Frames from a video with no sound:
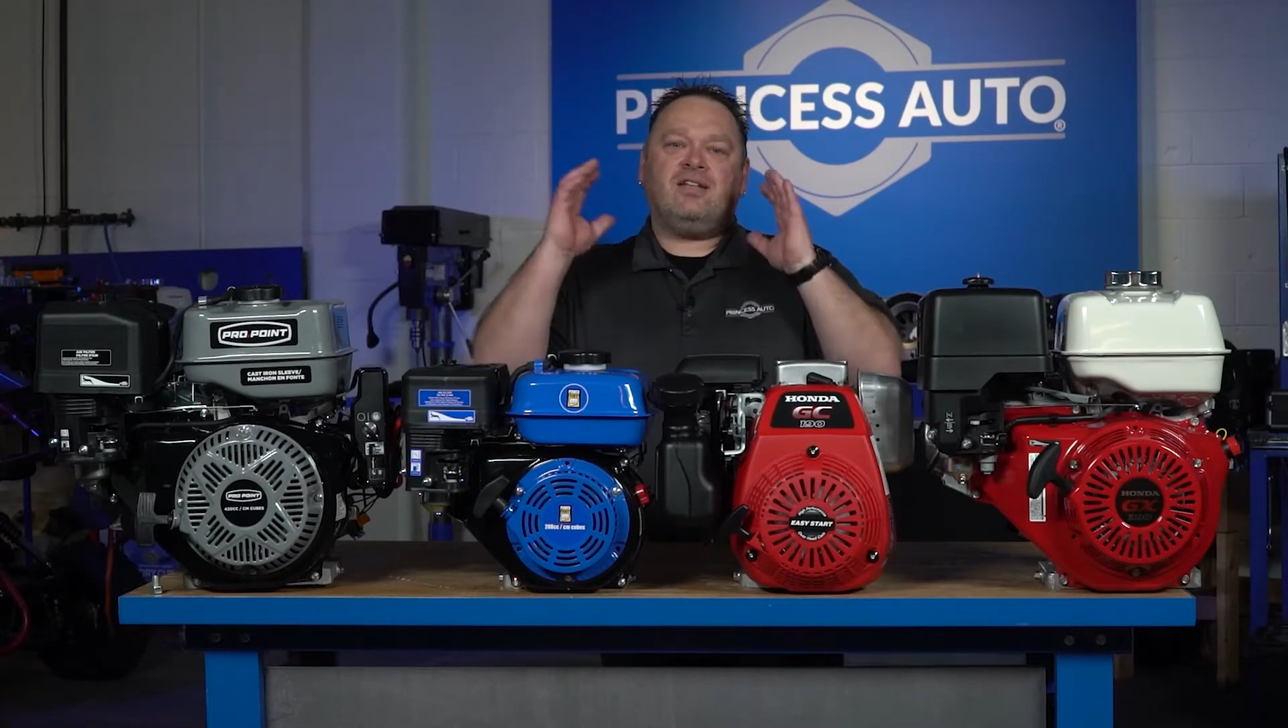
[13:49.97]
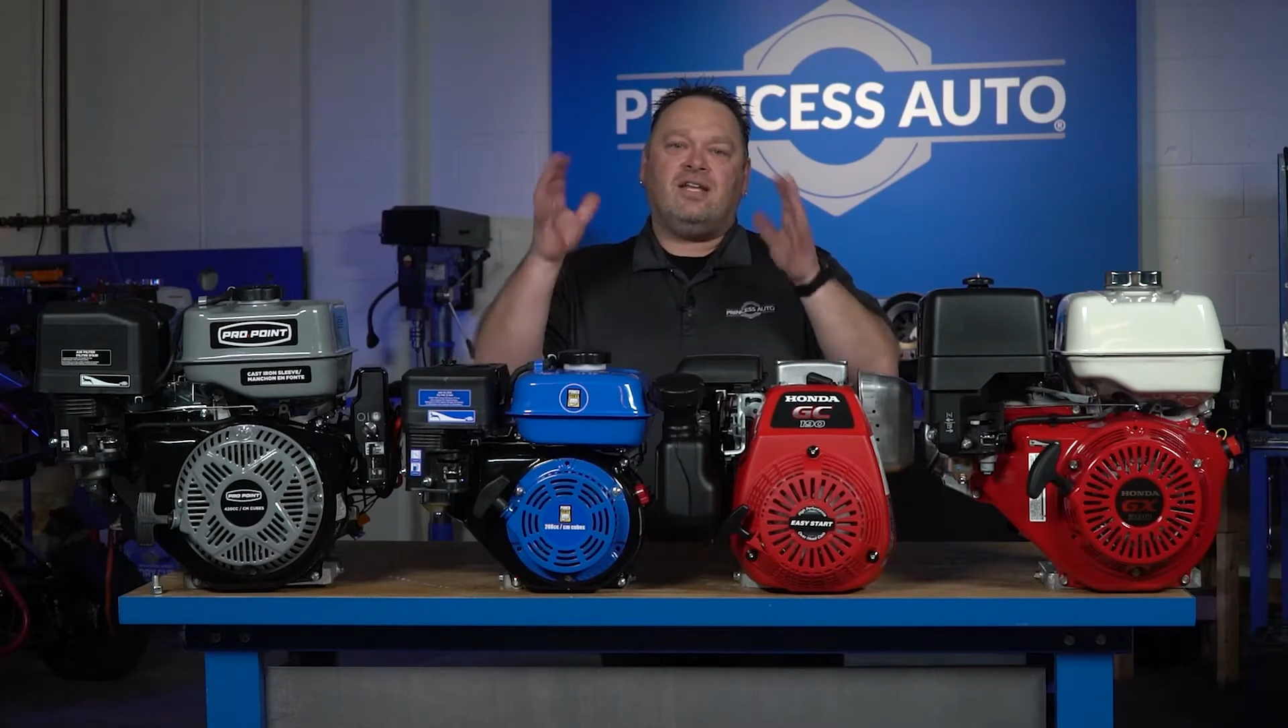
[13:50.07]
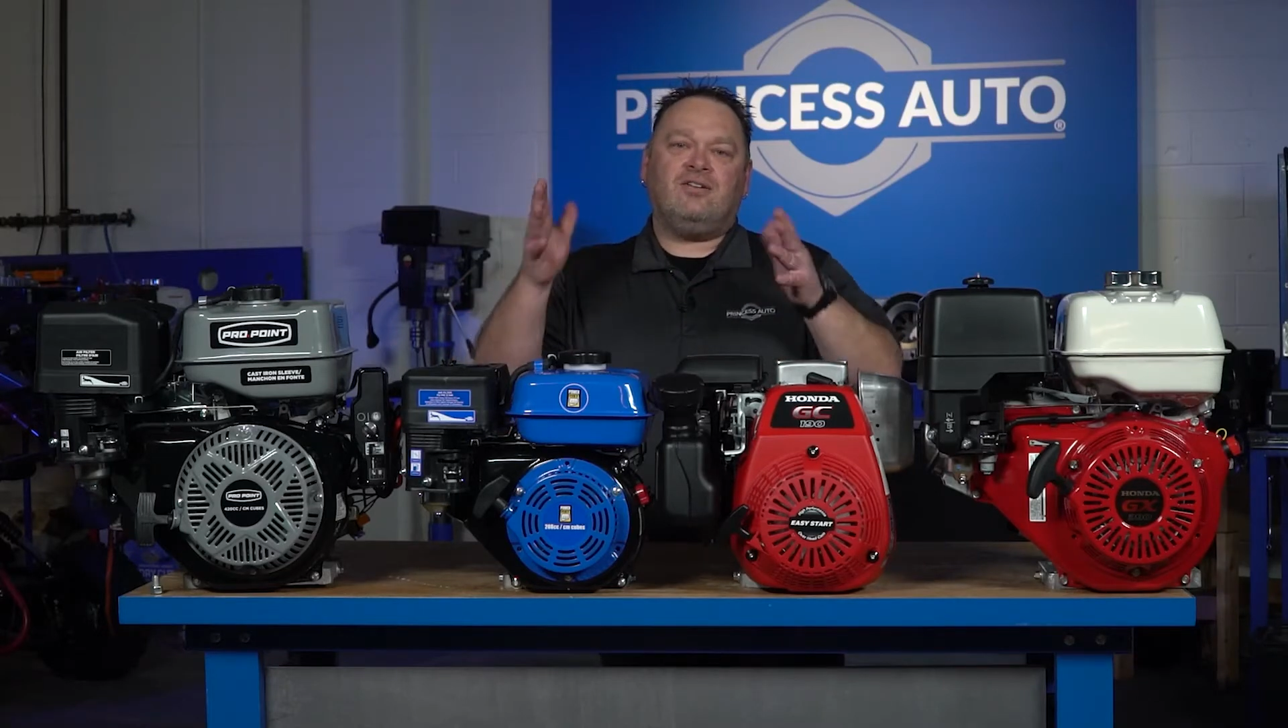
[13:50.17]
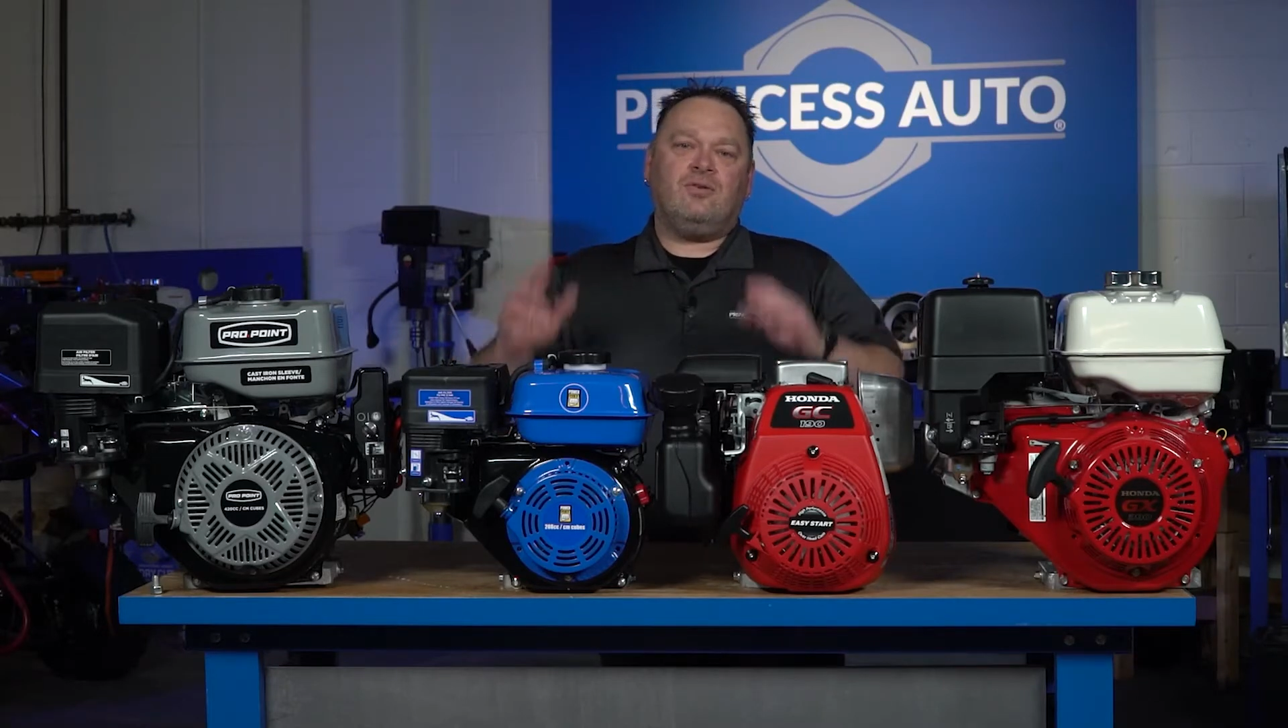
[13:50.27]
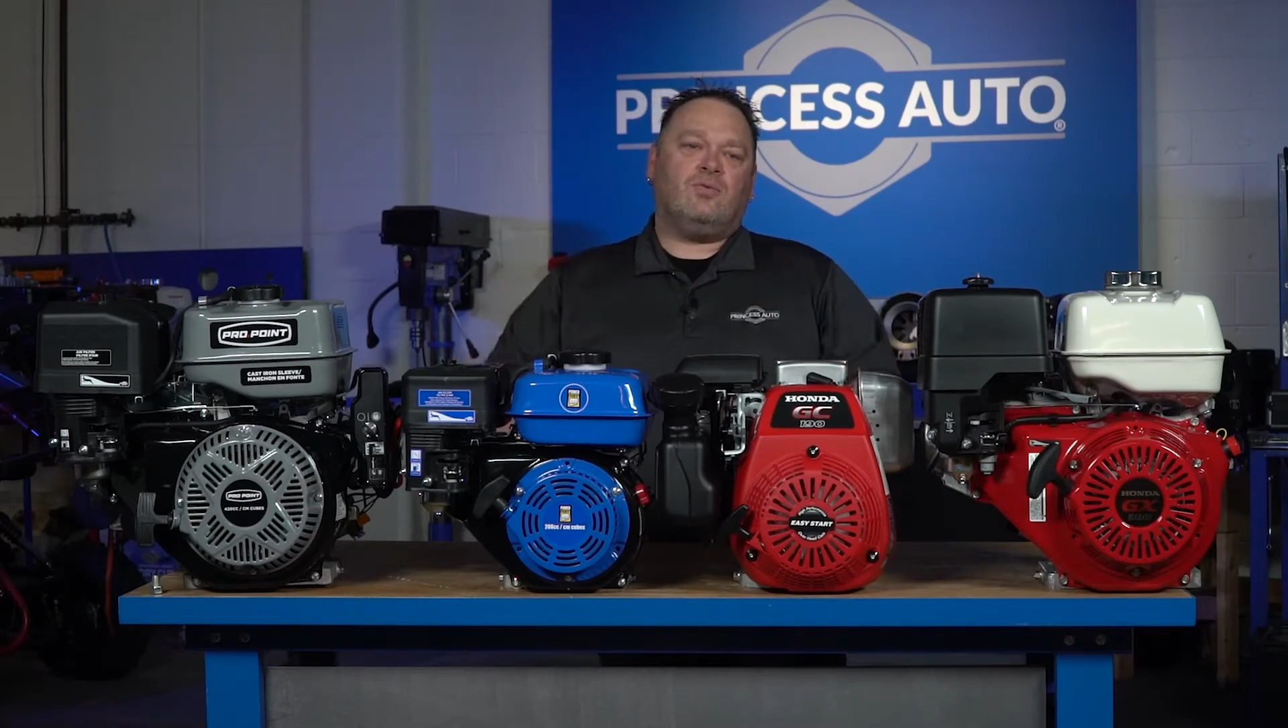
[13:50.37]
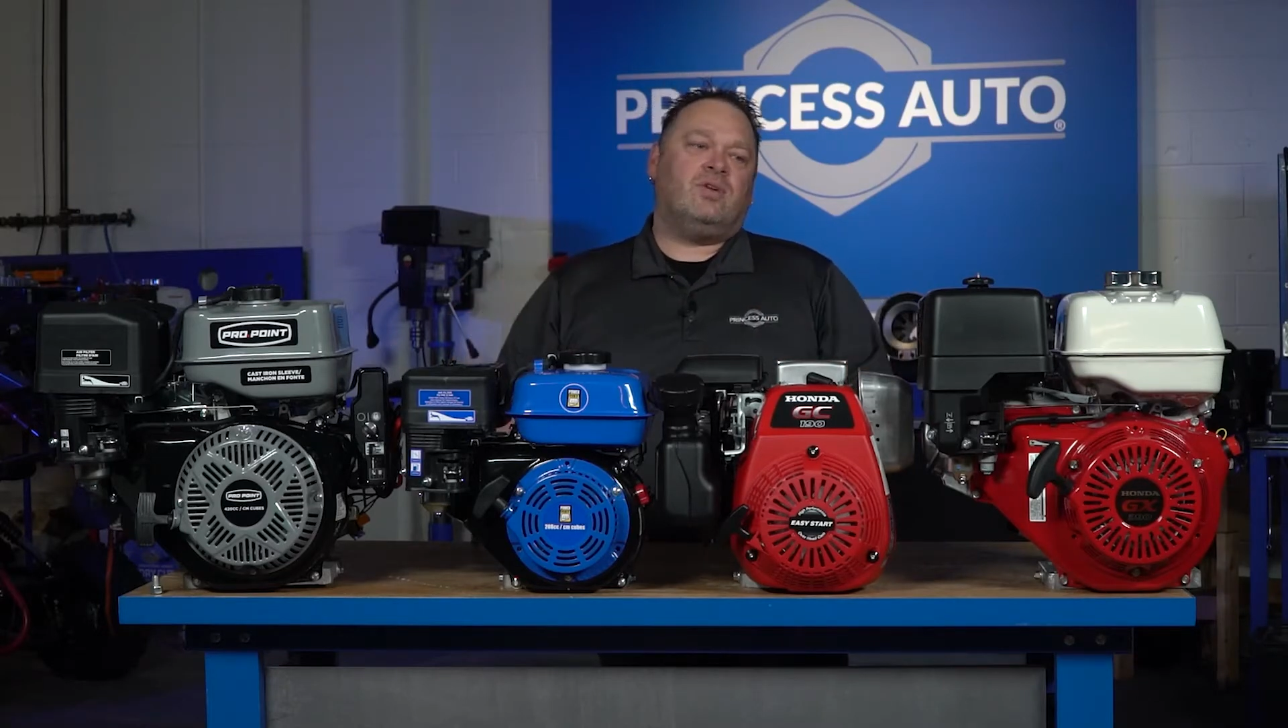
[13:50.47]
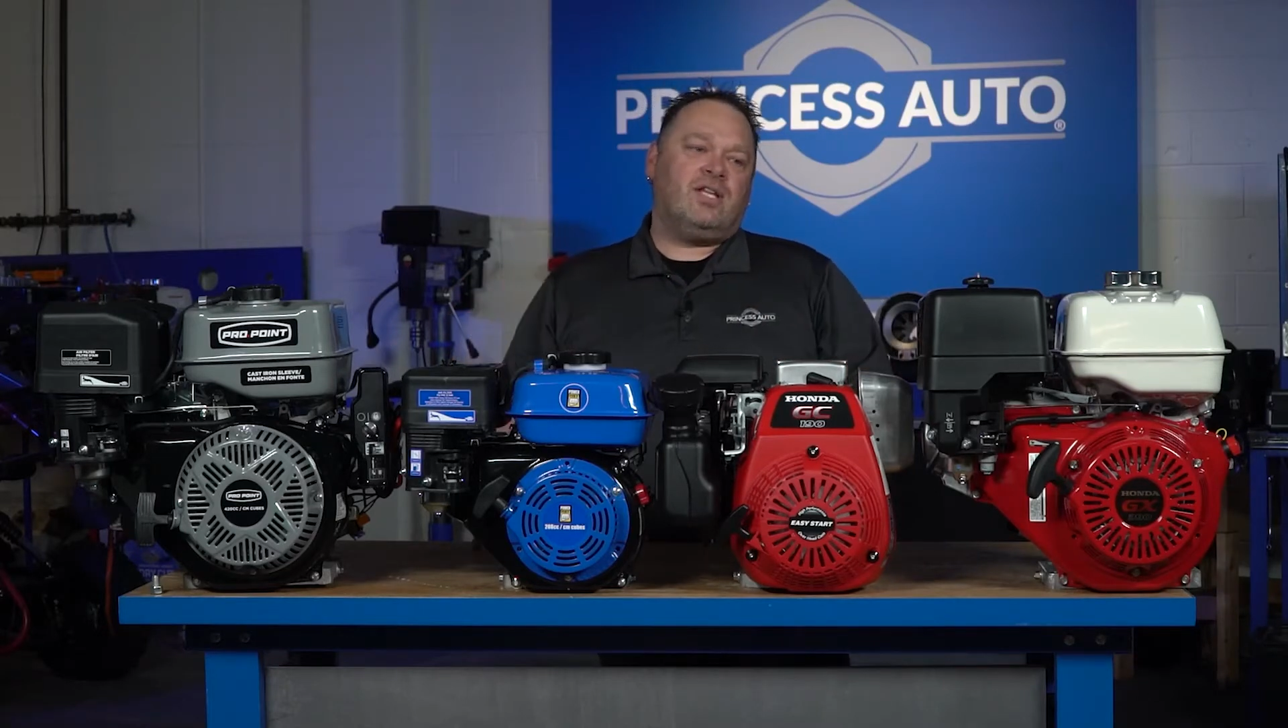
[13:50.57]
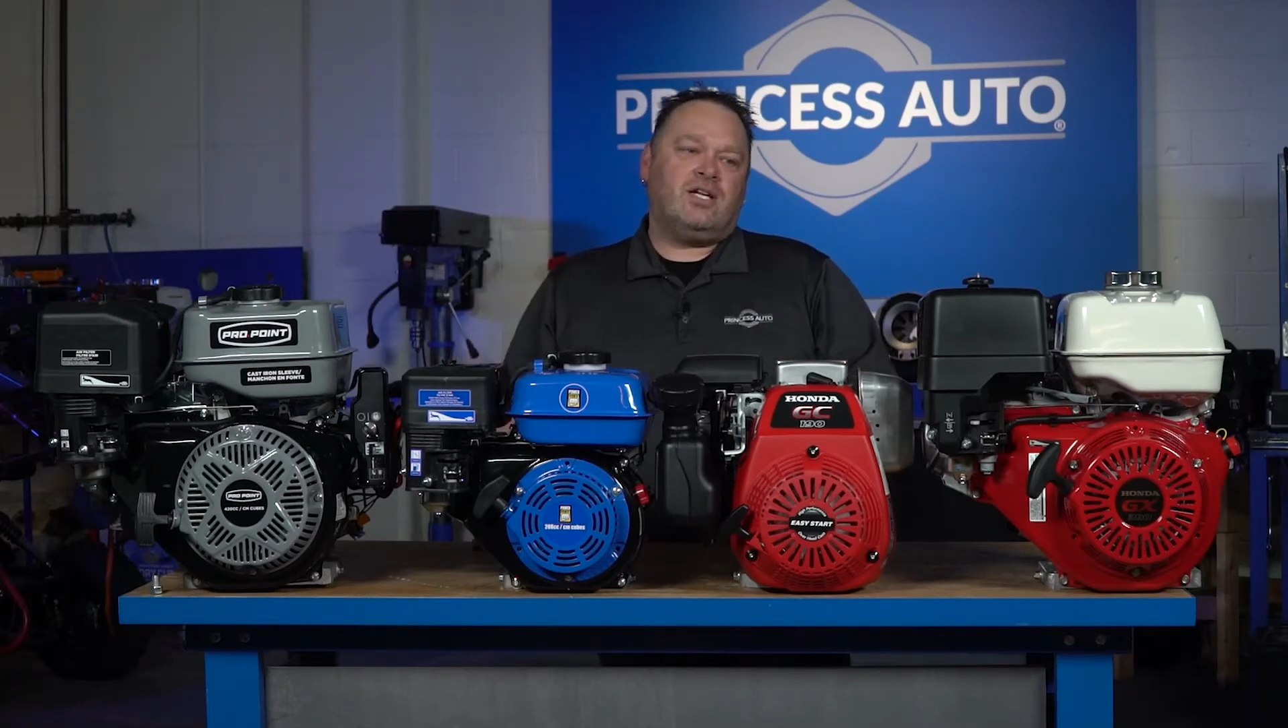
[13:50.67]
They do a really